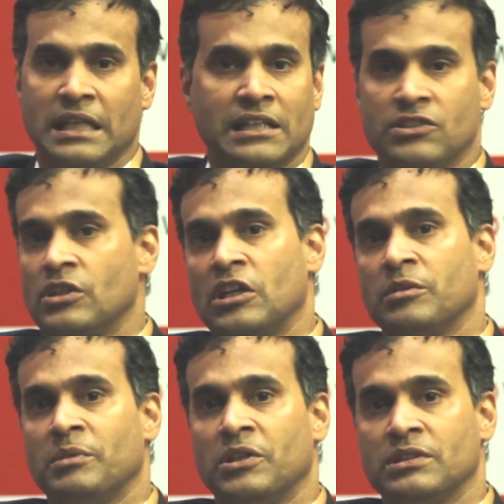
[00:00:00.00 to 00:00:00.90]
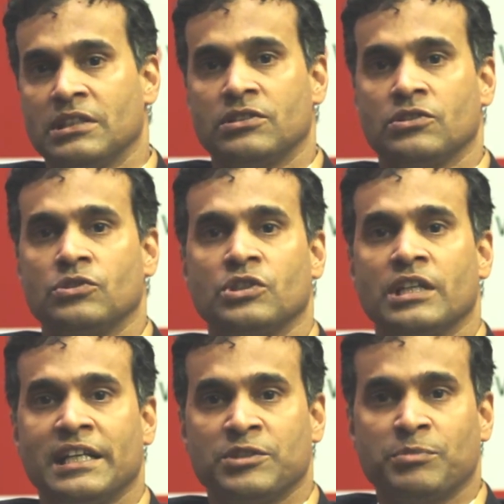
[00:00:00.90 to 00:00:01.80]
and it's not about just the
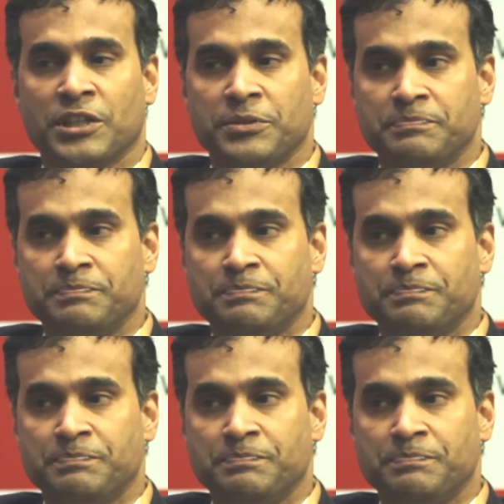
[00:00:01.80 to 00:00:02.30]
social aspect.